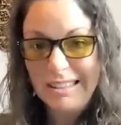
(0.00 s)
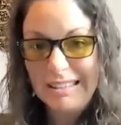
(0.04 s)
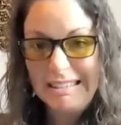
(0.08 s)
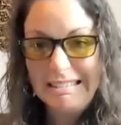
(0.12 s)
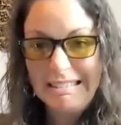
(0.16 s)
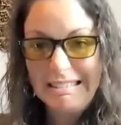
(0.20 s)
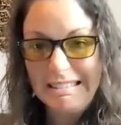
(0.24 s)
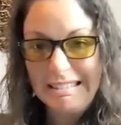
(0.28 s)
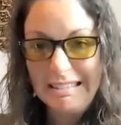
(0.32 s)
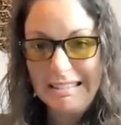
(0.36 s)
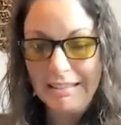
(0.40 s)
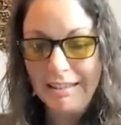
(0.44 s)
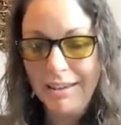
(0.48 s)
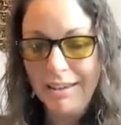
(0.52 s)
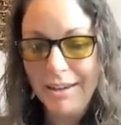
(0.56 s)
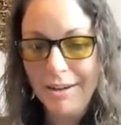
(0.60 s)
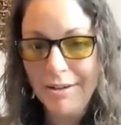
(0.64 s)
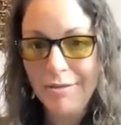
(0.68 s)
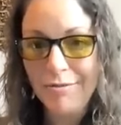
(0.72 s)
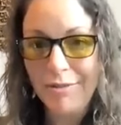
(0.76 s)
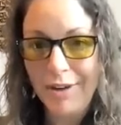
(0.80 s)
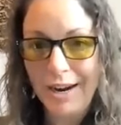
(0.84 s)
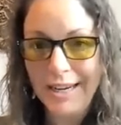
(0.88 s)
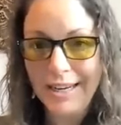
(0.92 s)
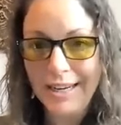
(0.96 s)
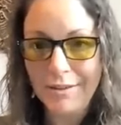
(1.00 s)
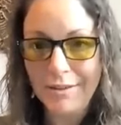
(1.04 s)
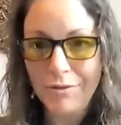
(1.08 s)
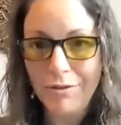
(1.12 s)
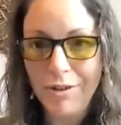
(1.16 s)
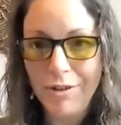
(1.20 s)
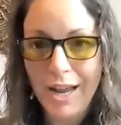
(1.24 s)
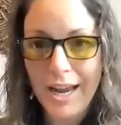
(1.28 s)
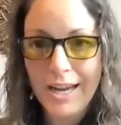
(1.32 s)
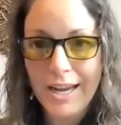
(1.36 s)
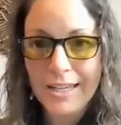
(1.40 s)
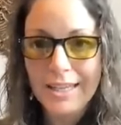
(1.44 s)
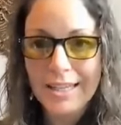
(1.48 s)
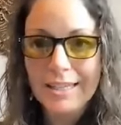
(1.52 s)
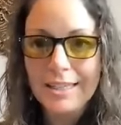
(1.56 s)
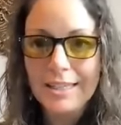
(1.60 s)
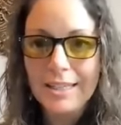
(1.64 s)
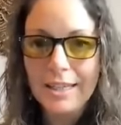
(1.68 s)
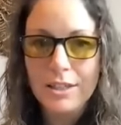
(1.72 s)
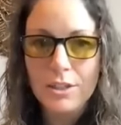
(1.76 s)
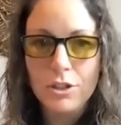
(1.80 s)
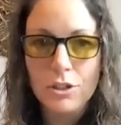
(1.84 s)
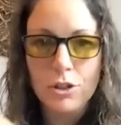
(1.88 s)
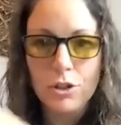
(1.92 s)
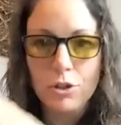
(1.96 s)
er, fight and flight, it's
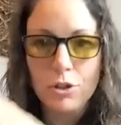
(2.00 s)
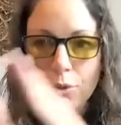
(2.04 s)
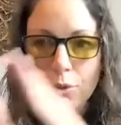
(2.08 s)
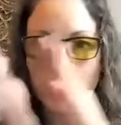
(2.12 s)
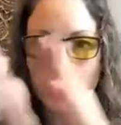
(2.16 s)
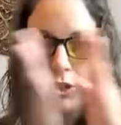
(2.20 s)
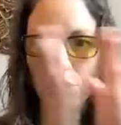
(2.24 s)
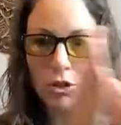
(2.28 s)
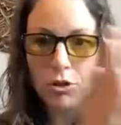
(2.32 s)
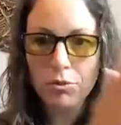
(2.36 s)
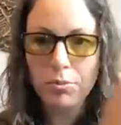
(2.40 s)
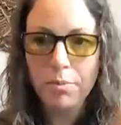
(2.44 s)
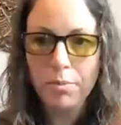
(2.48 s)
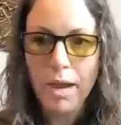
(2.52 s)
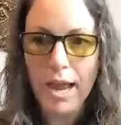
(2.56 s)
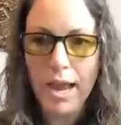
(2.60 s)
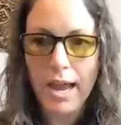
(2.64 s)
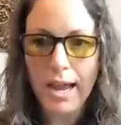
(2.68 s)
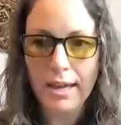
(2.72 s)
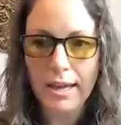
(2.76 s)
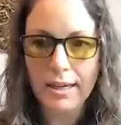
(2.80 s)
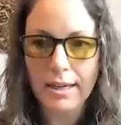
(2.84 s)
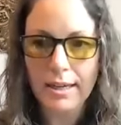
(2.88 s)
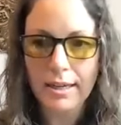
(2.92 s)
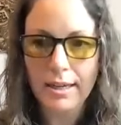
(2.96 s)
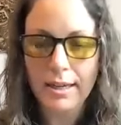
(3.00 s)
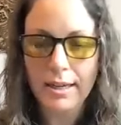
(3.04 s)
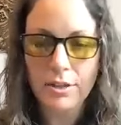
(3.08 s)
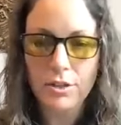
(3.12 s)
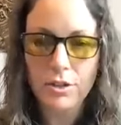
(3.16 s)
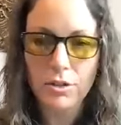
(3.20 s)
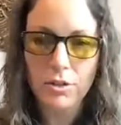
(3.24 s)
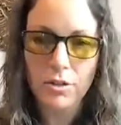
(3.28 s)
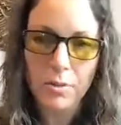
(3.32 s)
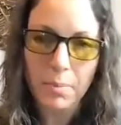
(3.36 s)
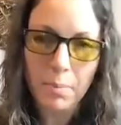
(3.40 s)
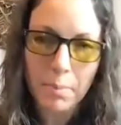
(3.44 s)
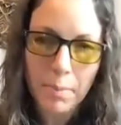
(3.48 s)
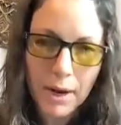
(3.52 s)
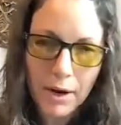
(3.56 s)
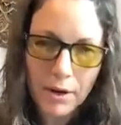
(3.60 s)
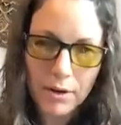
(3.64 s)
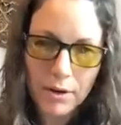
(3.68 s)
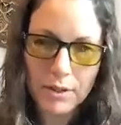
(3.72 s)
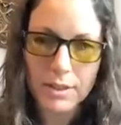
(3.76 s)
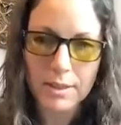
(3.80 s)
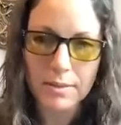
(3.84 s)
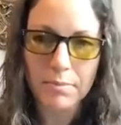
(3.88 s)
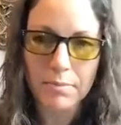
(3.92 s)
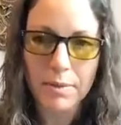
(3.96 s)
going to switch you back into the
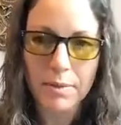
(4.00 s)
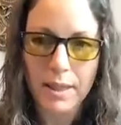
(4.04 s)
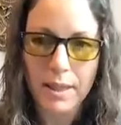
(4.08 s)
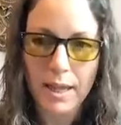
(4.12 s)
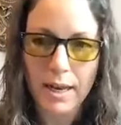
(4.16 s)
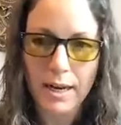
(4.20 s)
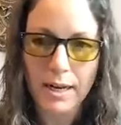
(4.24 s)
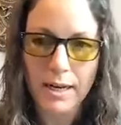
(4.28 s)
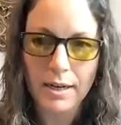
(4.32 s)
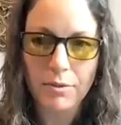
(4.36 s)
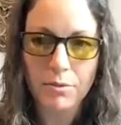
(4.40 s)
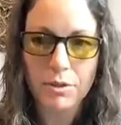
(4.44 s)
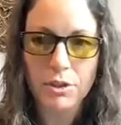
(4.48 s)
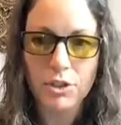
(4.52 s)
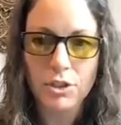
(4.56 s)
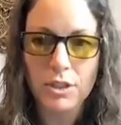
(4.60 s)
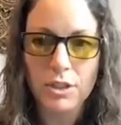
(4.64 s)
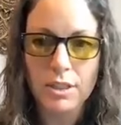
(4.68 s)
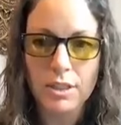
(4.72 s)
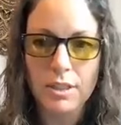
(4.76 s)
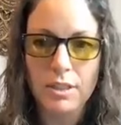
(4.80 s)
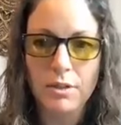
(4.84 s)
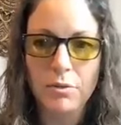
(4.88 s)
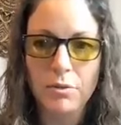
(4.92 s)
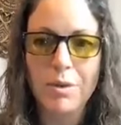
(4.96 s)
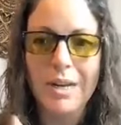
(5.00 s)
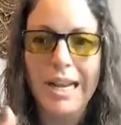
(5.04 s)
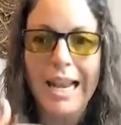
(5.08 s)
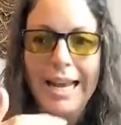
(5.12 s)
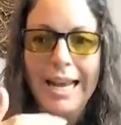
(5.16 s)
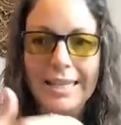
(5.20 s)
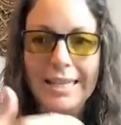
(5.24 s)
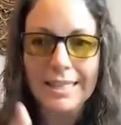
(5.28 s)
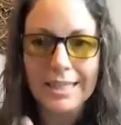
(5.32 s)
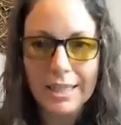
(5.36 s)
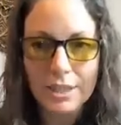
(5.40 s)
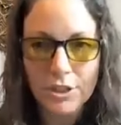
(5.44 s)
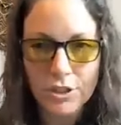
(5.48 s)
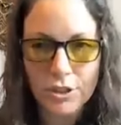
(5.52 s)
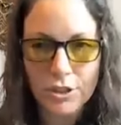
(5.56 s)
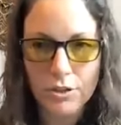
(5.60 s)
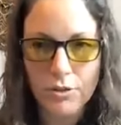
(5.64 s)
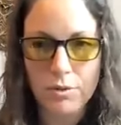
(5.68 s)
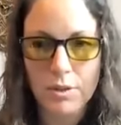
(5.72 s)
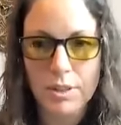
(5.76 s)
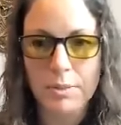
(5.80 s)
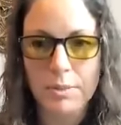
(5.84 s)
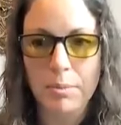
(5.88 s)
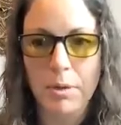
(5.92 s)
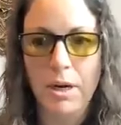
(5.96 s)
parasympathetic, which is the
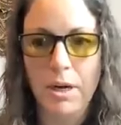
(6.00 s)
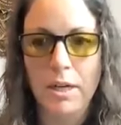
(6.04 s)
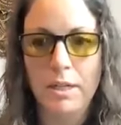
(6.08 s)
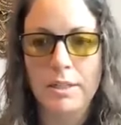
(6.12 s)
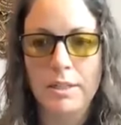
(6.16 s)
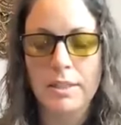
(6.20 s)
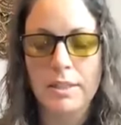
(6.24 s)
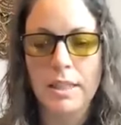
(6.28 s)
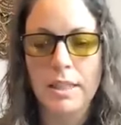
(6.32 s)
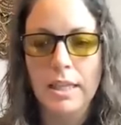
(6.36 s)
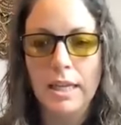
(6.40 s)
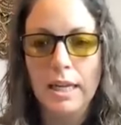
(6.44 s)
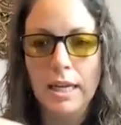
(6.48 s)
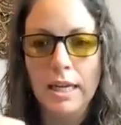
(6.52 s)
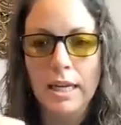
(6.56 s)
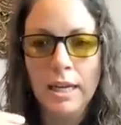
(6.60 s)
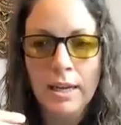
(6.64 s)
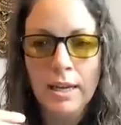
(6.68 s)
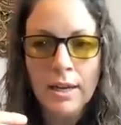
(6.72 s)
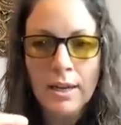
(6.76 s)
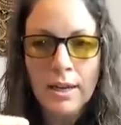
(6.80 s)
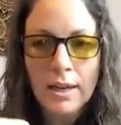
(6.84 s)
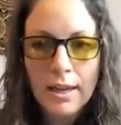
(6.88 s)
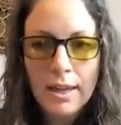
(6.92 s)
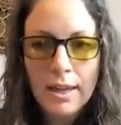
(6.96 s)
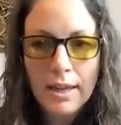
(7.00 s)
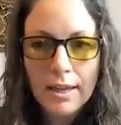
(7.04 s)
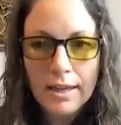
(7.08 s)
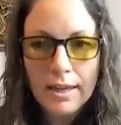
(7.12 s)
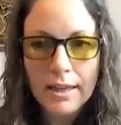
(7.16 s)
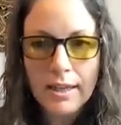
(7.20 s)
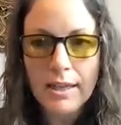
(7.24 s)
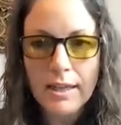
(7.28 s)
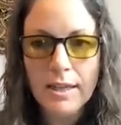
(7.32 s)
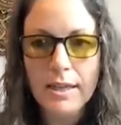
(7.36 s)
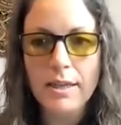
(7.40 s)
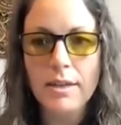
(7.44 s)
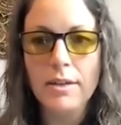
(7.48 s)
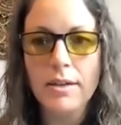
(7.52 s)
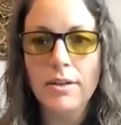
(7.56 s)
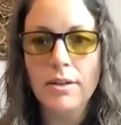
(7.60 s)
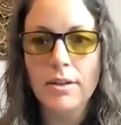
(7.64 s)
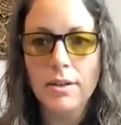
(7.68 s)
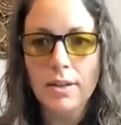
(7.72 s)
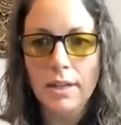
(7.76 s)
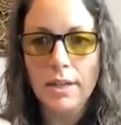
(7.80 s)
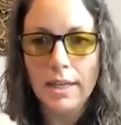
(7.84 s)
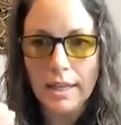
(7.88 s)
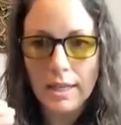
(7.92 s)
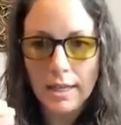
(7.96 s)
relaxation response, the
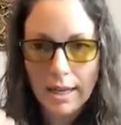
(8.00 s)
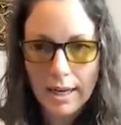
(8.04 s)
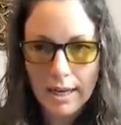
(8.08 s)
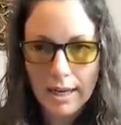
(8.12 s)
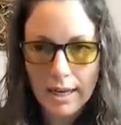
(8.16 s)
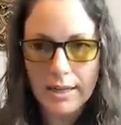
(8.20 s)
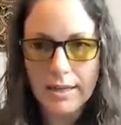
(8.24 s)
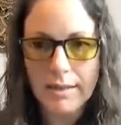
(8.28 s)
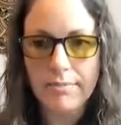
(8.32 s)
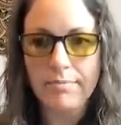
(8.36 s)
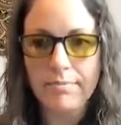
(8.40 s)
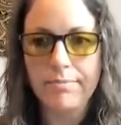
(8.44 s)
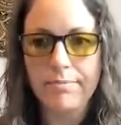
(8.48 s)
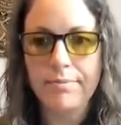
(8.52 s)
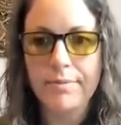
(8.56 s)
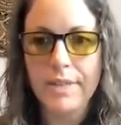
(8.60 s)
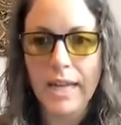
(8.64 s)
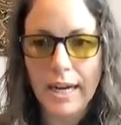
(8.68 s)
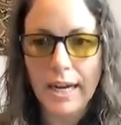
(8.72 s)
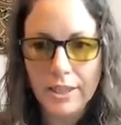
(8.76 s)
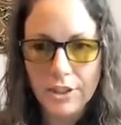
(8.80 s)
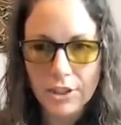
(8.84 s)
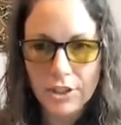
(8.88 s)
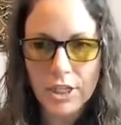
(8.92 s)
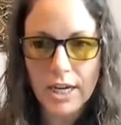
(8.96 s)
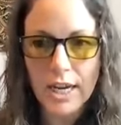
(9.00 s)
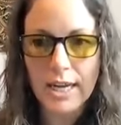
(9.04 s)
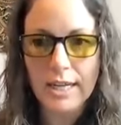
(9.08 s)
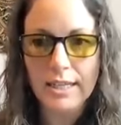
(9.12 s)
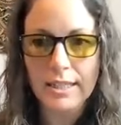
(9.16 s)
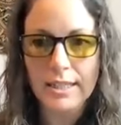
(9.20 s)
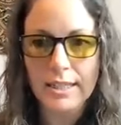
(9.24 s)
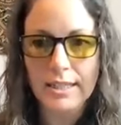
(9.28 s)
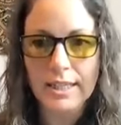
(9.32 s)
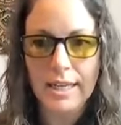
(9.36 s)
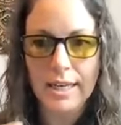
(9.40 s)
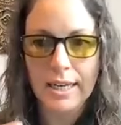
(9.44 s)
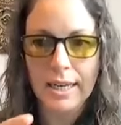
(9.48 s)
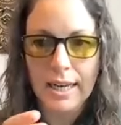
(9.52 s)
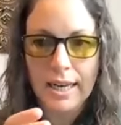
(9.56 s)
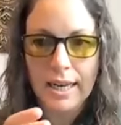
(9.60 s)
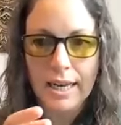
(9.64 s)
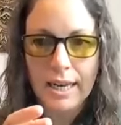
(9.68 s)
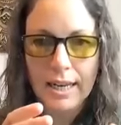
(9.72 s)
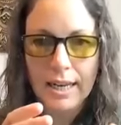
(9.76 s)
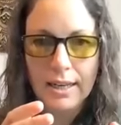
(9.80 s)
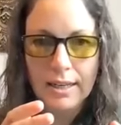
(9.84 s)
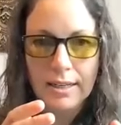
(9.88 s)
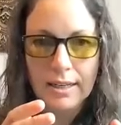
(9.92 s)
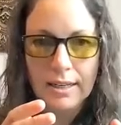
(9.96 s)
heal and, and digest and,
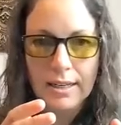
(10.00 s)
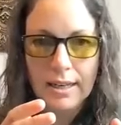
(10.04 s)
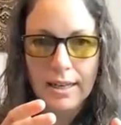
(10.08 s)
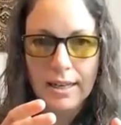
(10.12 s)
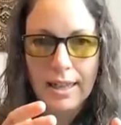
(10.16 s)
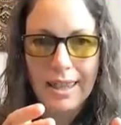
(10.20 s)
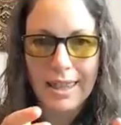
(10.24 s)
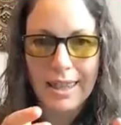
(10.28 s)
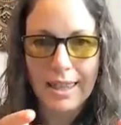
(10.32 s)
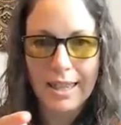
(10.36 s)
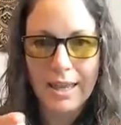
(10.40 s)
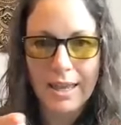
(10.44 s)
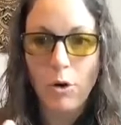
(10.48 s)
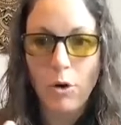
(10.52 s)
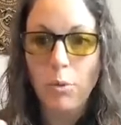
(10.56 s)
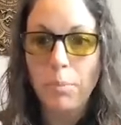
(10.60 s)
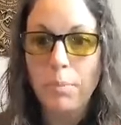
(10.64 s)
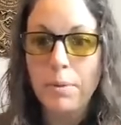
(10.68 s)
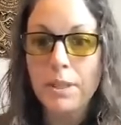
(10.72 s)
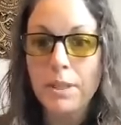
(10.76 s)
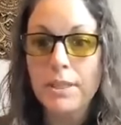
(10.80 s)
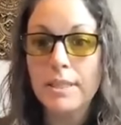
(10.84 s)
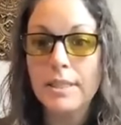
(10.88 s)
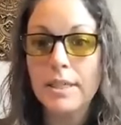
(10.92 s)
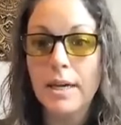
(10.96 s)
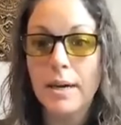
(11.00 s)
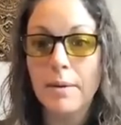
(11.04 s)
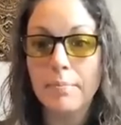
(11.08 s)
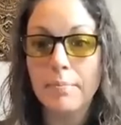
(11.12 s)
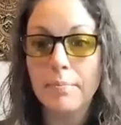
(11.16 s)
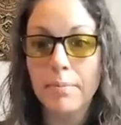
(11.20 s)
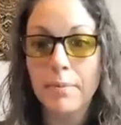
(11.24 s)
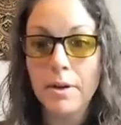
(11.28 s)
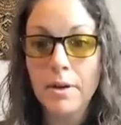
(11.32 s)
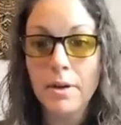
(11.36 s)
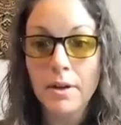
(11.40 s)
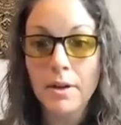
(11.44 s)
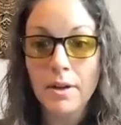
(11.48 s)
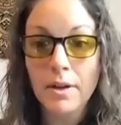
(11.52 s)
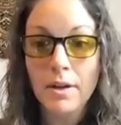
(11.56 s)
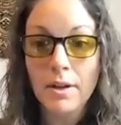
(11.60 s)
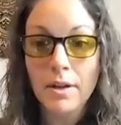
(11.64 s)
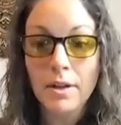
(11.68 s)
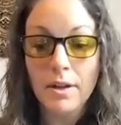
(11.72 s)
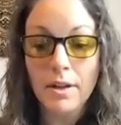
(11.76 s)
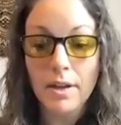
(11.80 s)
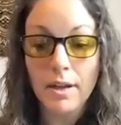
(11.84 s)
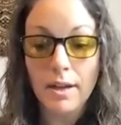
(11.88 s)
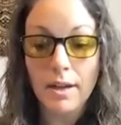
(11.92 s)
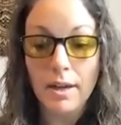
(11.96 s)
and opens up
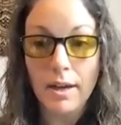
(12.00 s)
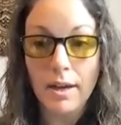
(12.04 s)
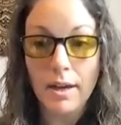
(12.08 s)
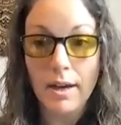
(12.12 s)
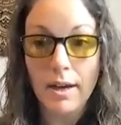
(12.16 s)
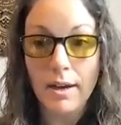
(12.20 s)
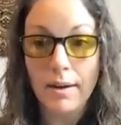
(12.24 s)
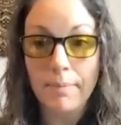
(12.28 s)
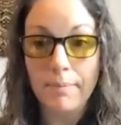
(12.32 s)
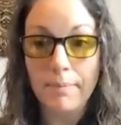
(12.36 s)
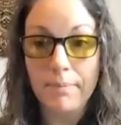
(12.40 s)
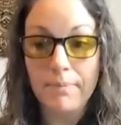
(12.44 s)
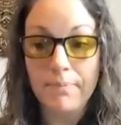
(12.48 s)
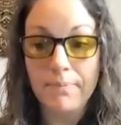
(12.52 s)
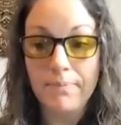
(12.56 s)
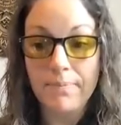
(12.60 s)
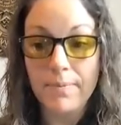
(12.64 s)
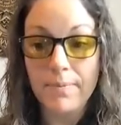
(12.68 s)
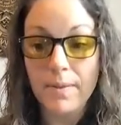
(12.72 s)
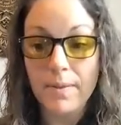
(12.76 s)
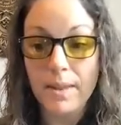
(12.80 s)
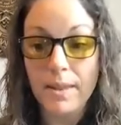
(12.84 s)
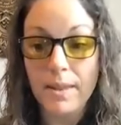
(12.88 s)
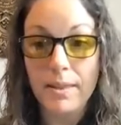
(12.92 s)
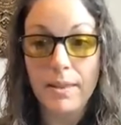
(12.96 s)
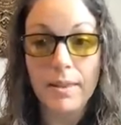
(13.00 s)
um,